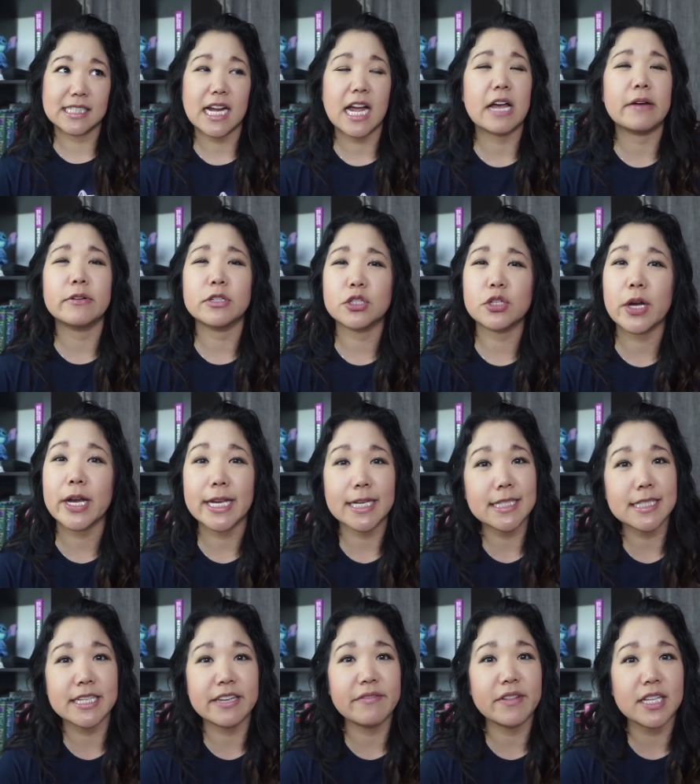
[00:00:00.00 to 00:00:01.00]
I will try
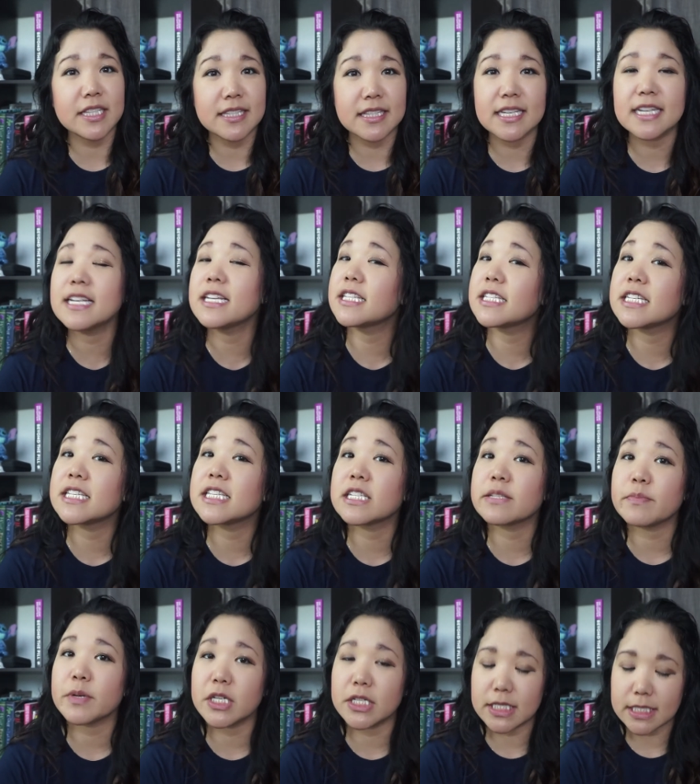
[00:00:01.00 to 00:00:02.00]
and leave a link to this
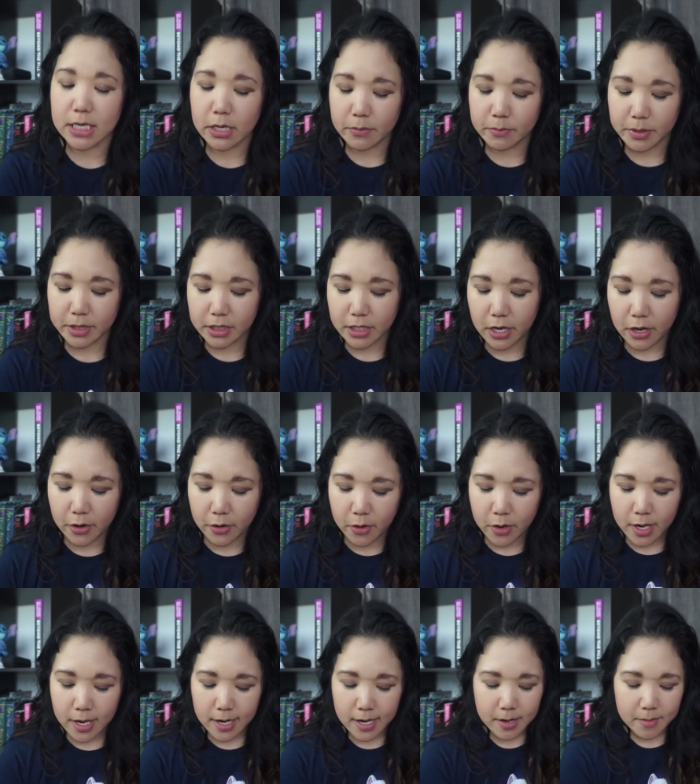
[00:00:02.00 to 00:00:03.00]
purse down below,
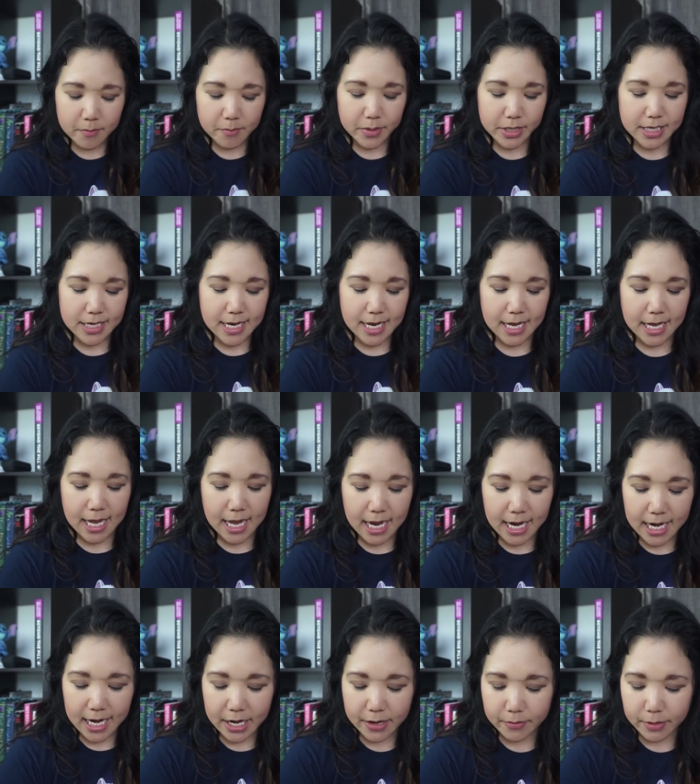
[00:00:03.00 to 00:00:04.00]
but yeah,
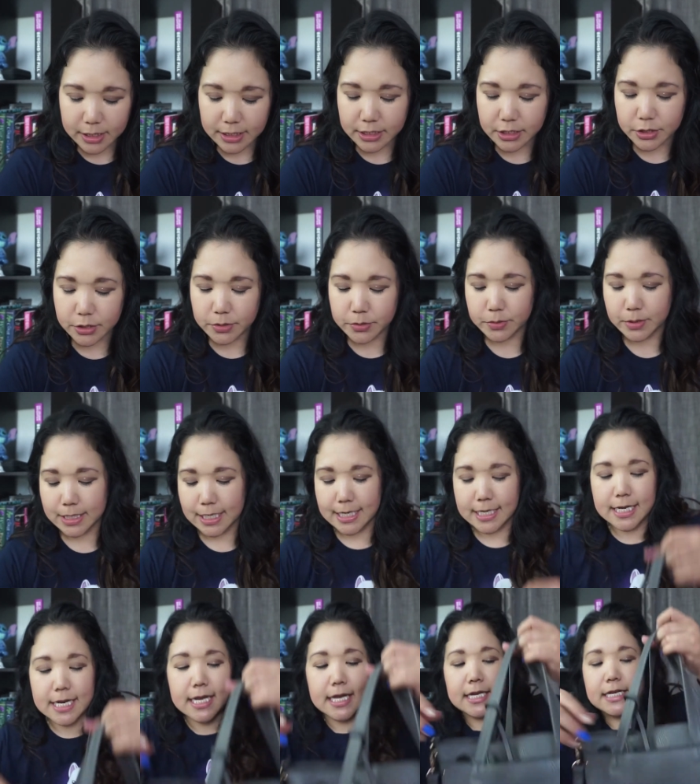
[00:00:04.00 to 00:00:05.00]
I really do
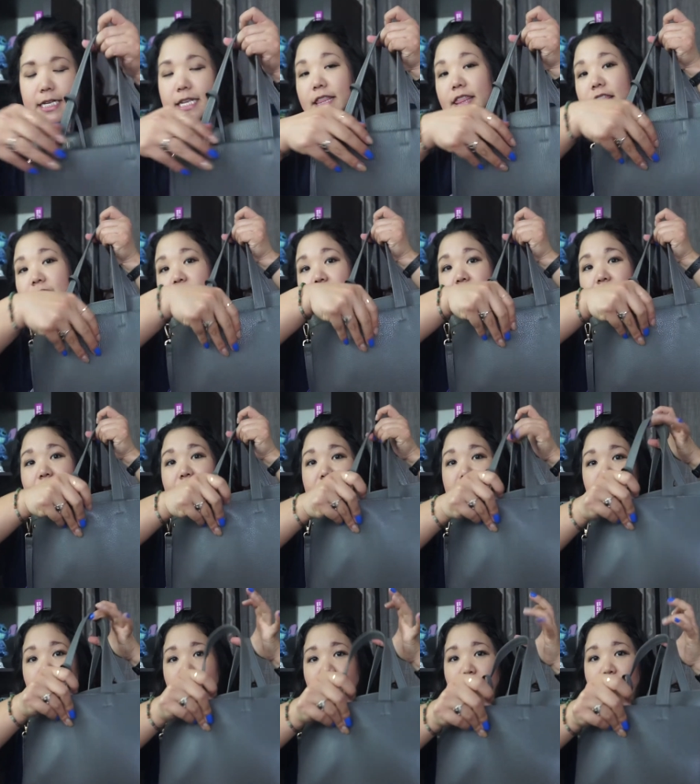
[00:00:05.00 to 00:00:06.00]
like it. There is
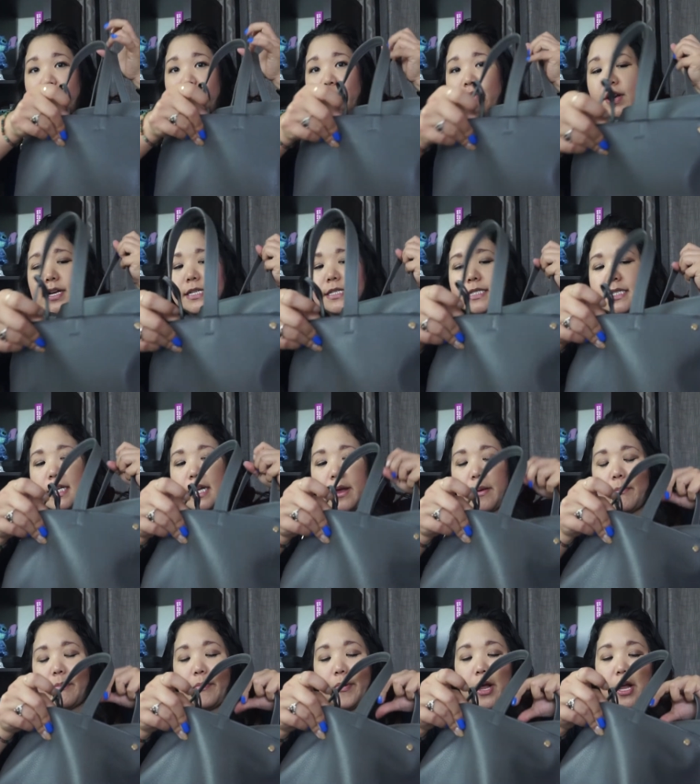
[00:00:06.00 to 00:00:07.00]
a front
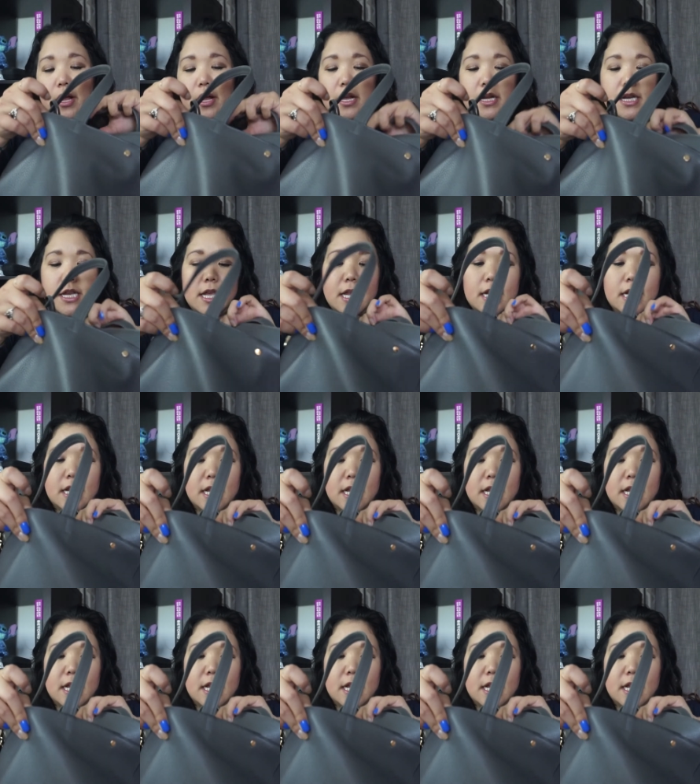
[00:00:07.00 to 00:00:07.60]
pocket